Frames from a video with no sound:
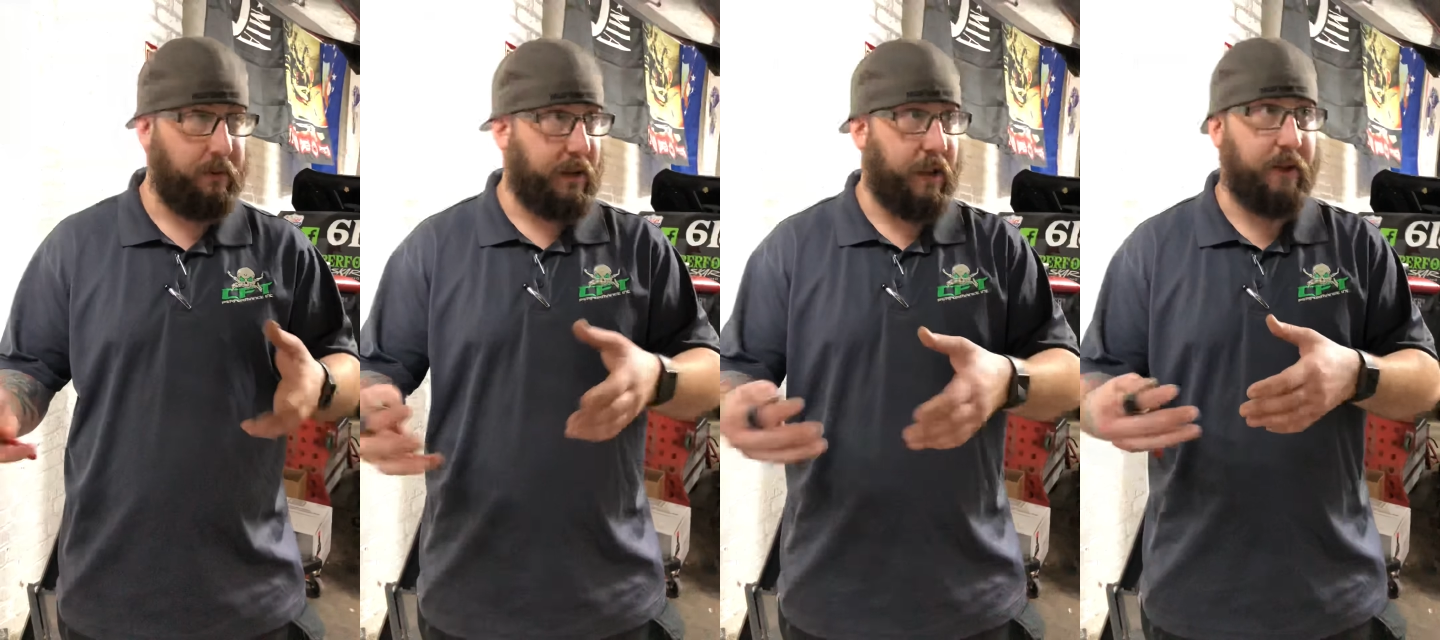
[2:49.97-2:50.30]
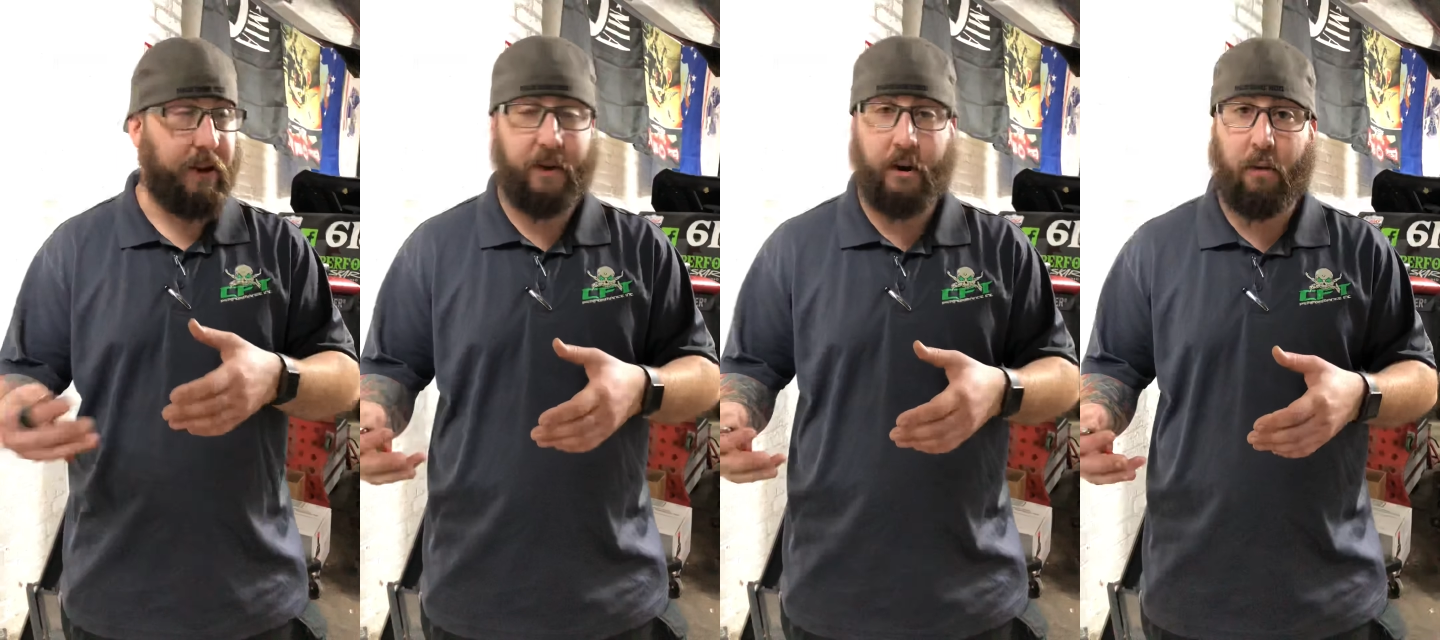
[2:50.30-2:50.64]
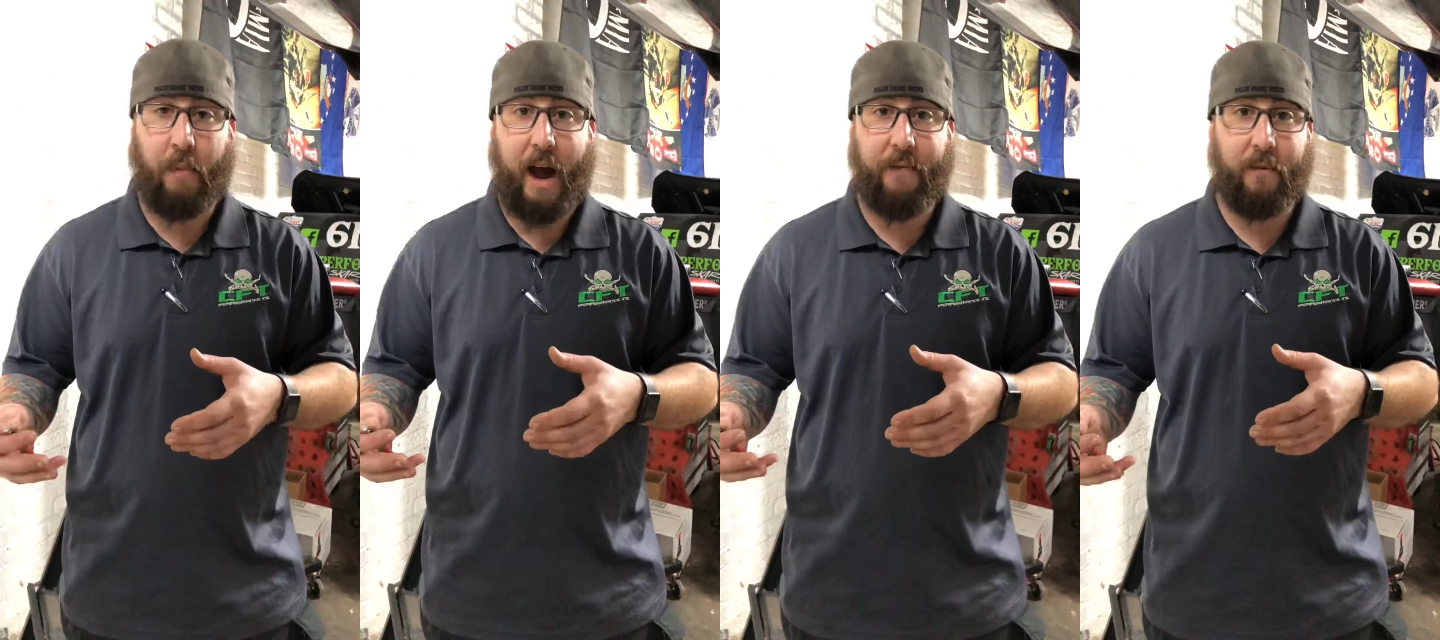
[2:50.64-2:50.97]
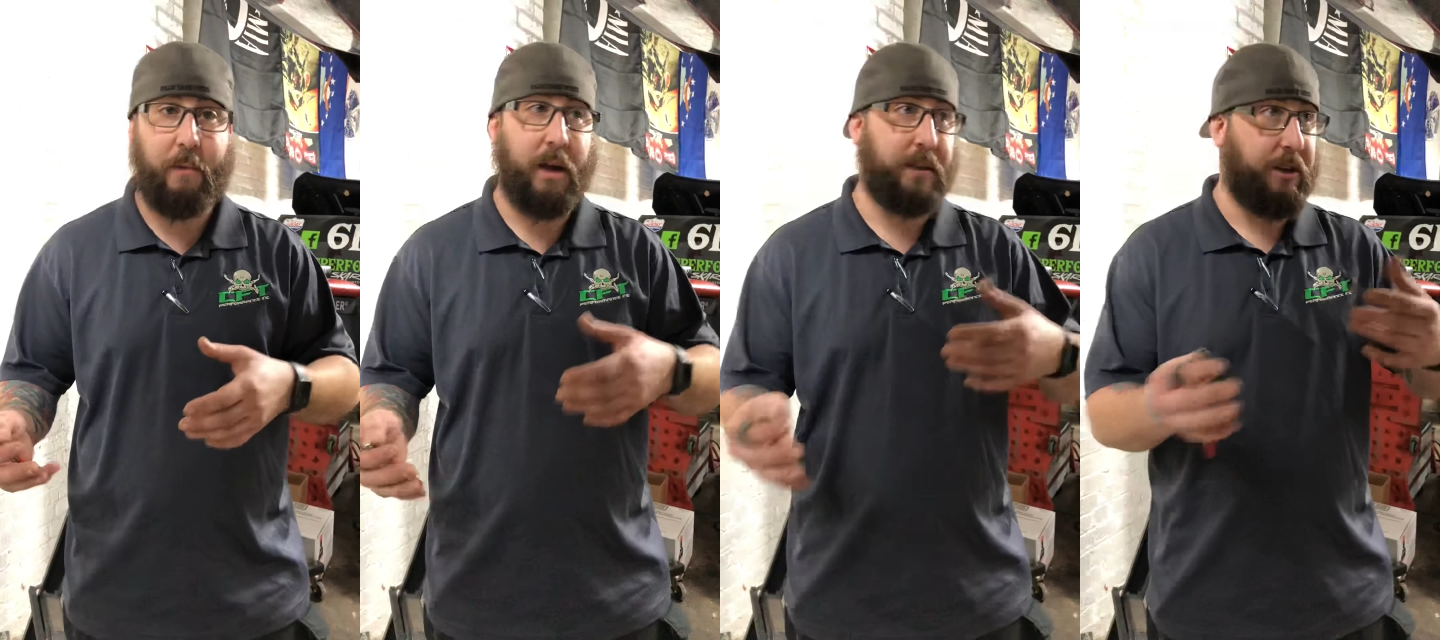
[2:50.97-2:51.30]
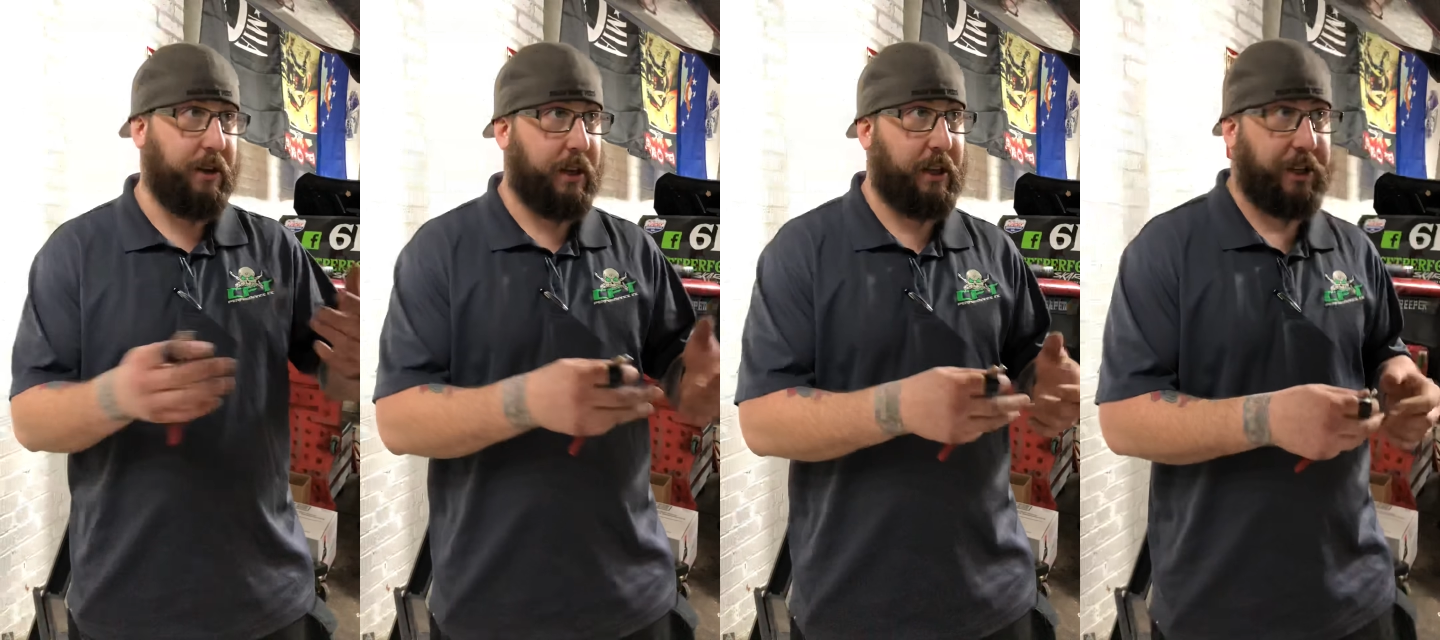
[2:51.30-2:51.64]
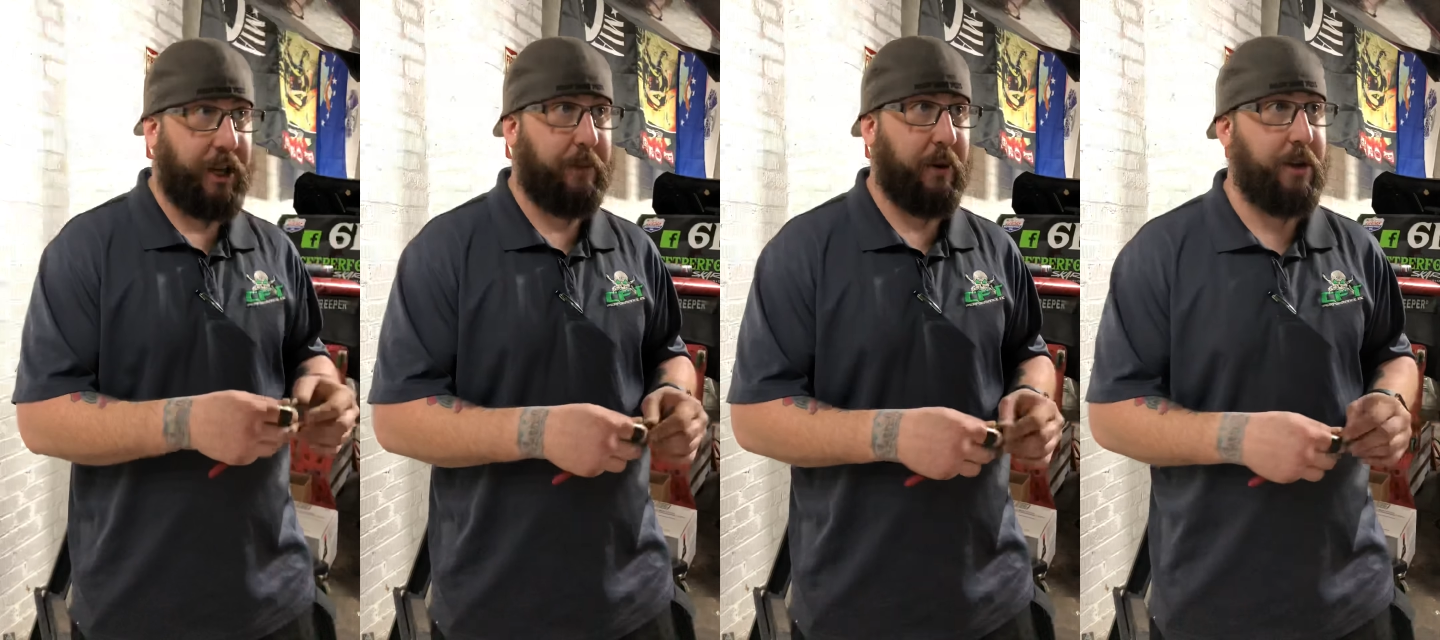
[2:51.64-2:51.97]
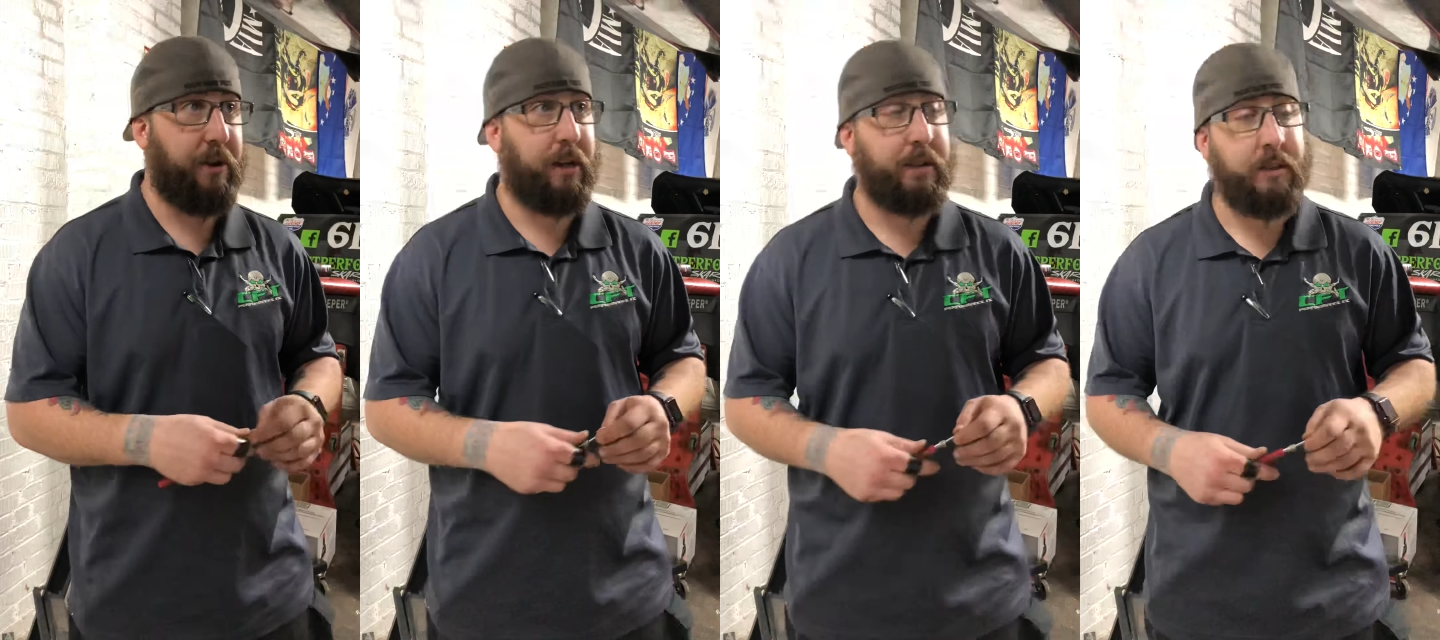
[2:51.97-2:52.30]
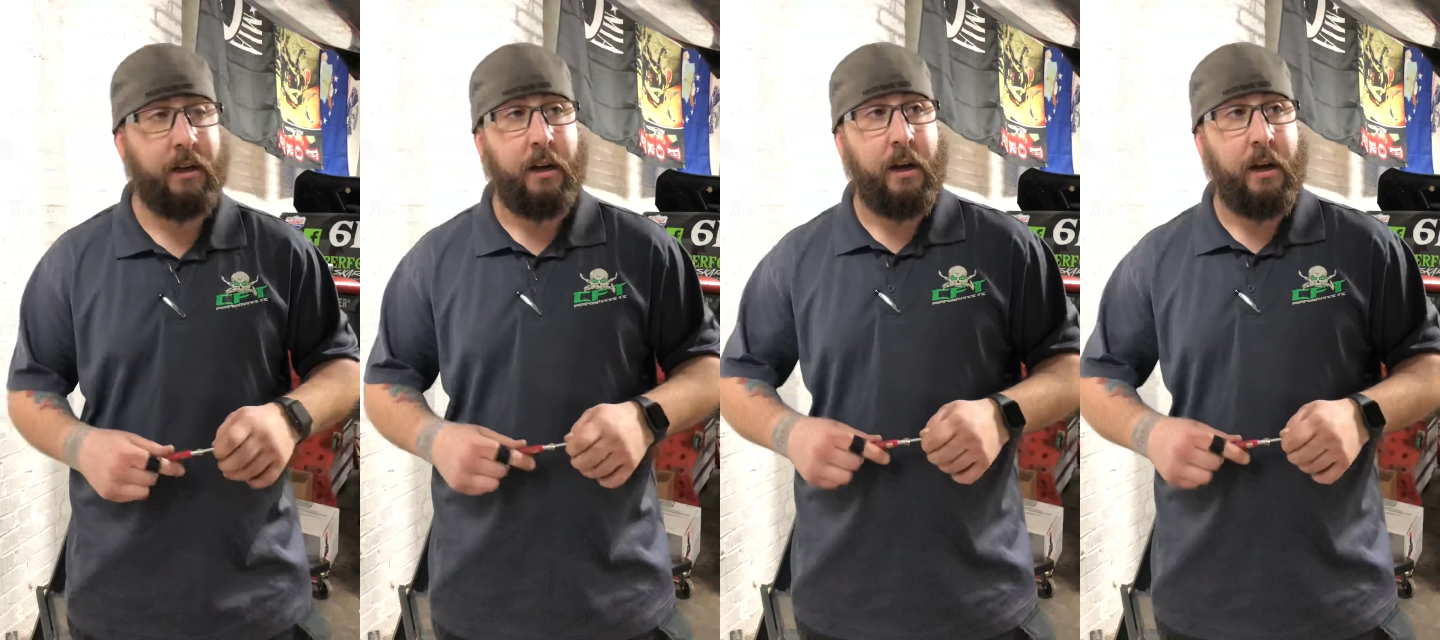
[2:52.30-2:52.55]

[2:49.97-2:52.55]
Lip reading: even if you don't buy from us and you get the cheaper units,